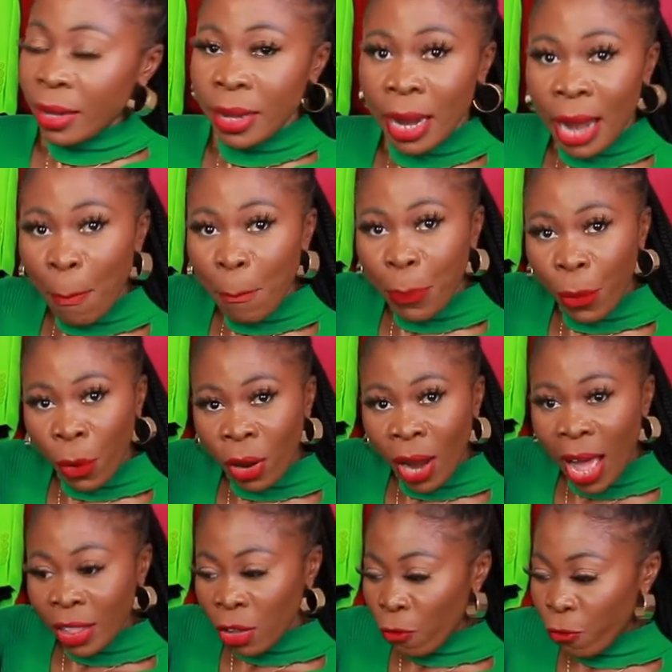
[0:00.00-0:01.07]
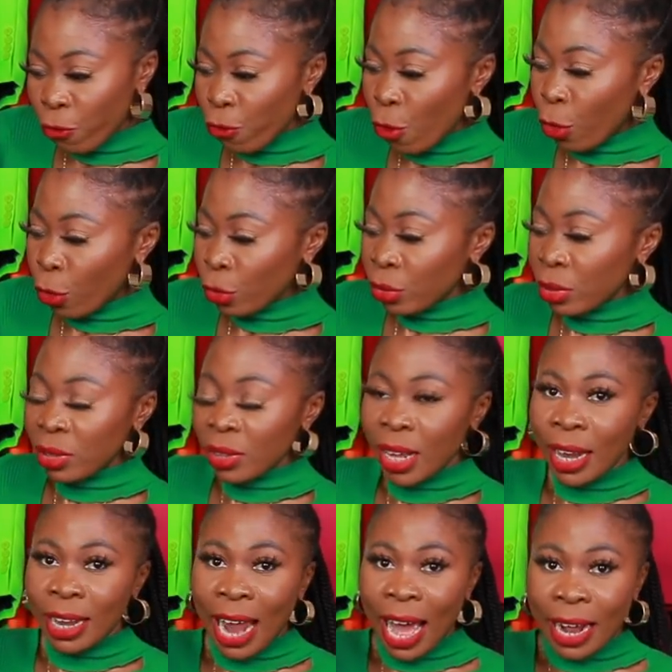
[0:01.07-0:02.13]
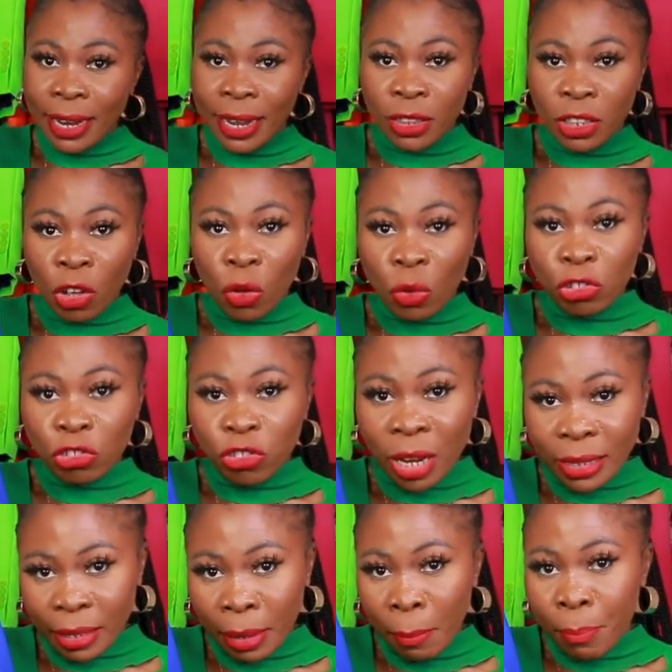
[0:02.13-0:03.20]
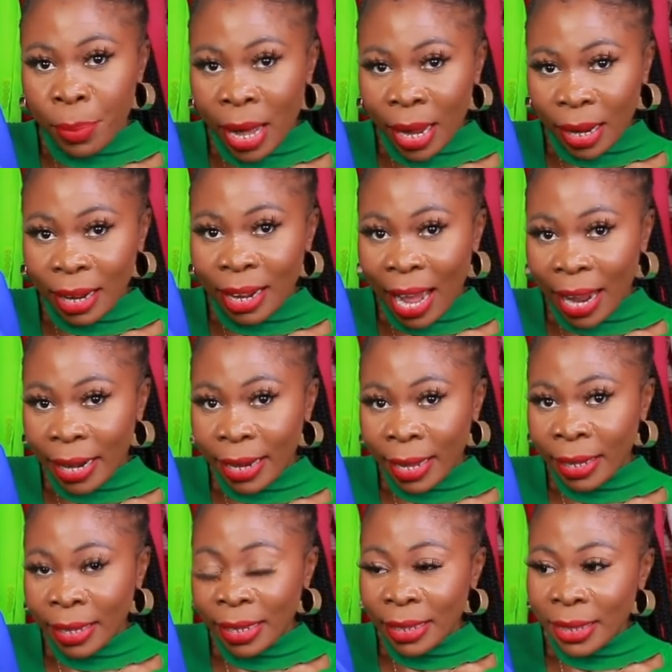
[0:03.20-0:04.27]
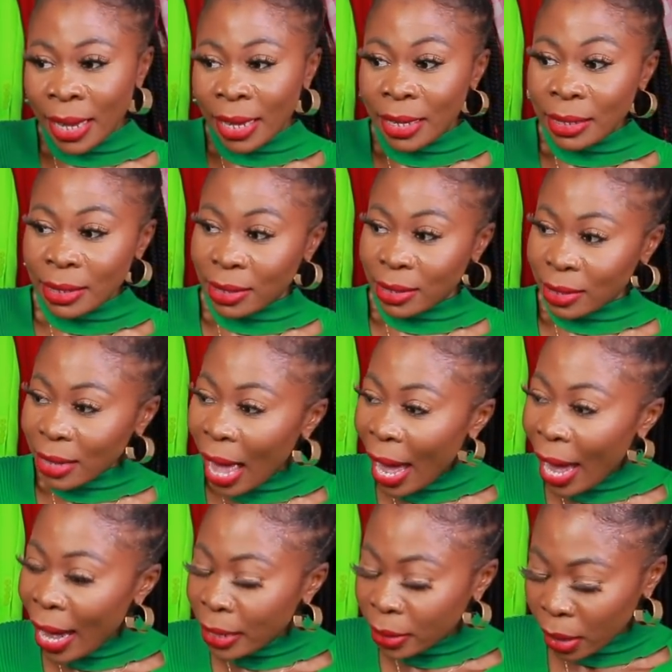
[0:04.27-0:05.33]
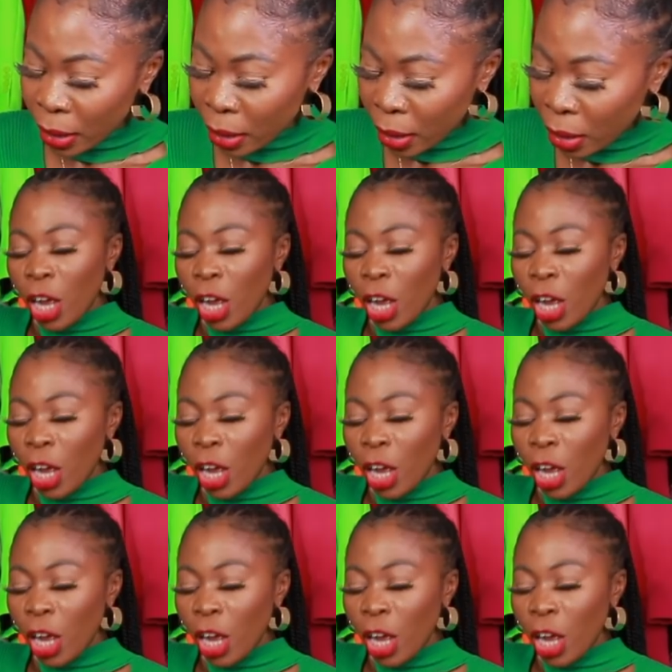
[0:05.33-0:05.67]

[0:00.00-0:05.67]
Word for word: the lapel at the front the lining the contrasting black lining in the inside